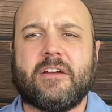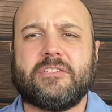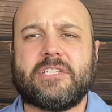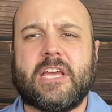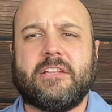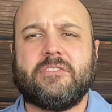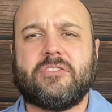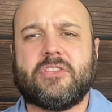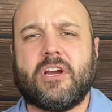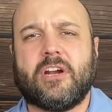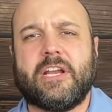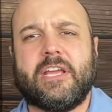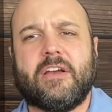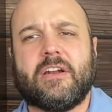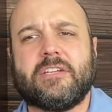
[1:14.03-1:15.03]
It's
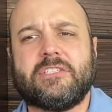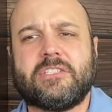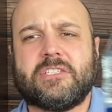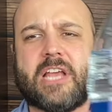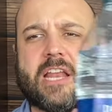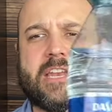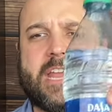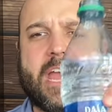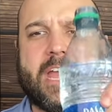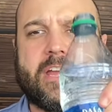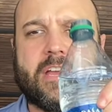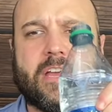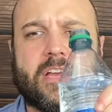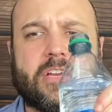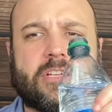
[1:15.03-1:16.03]
8:30 on a Sunday.
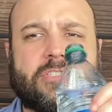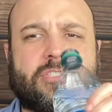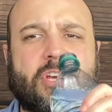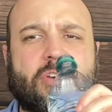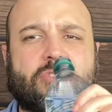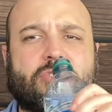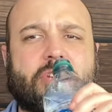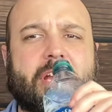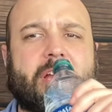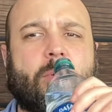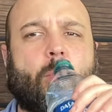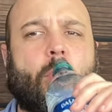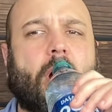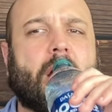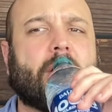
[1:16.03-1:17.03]
Joe's
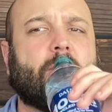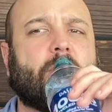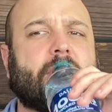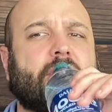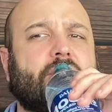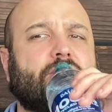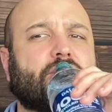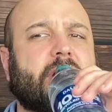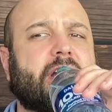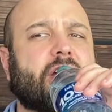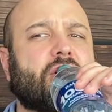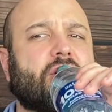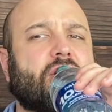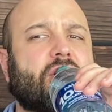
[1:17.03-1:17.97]
drinking water. What are you drinking?